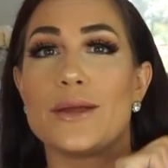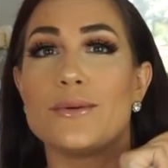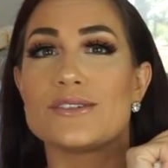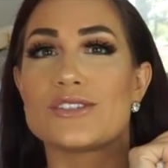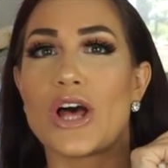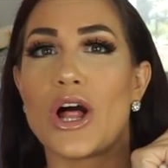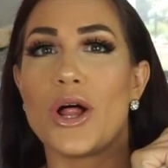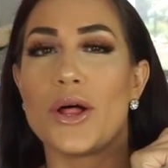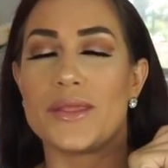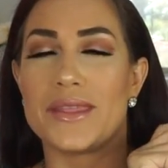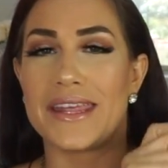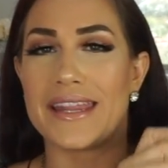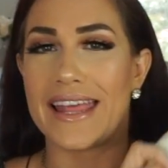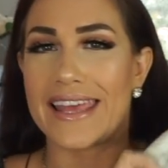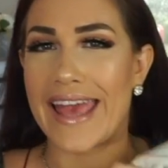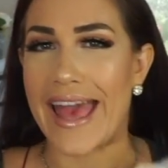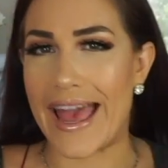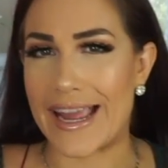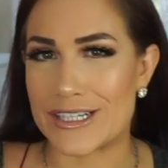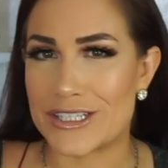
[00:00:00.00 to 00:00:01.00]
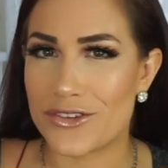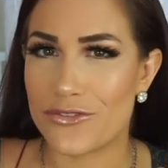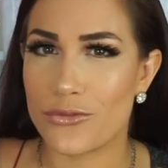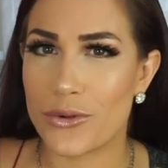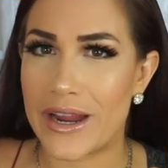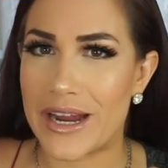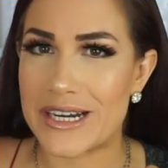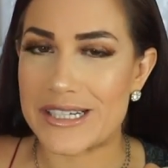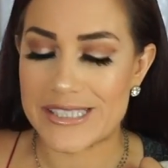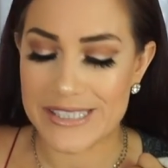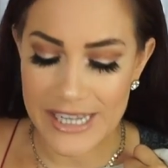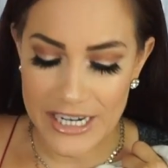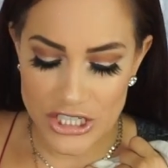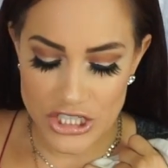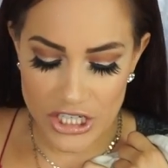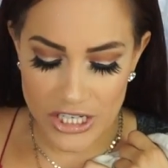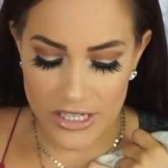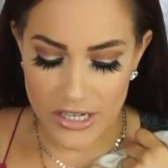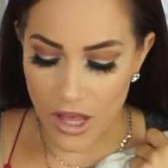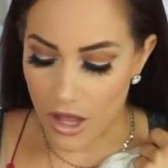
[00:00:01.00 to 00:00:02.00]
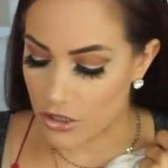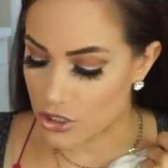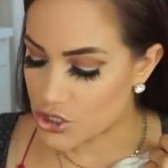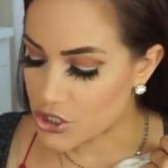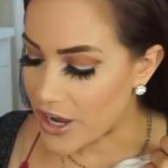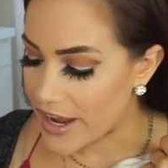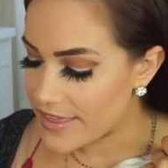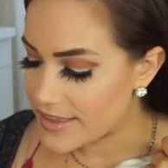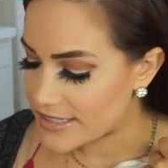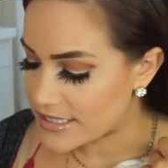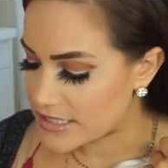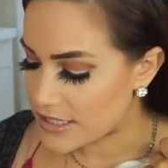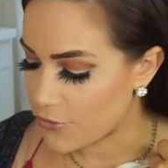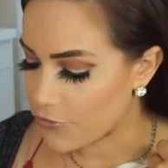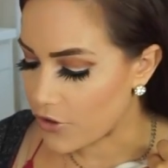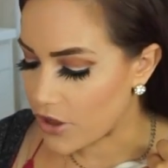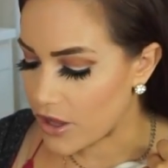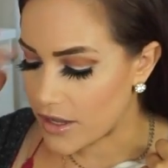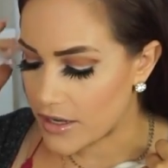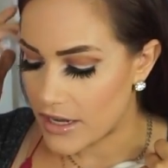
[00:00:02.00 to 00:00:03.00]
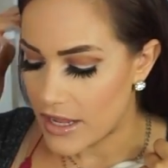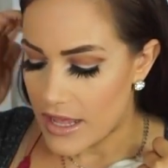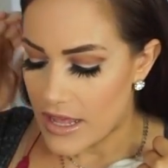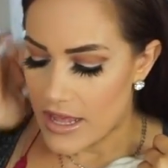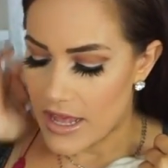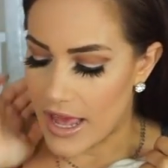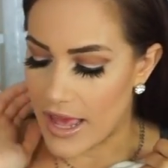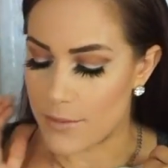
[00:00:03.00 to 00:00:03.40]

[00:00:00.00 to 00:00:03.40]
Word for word: it was all in the like activewear section. I'll try this stuff on.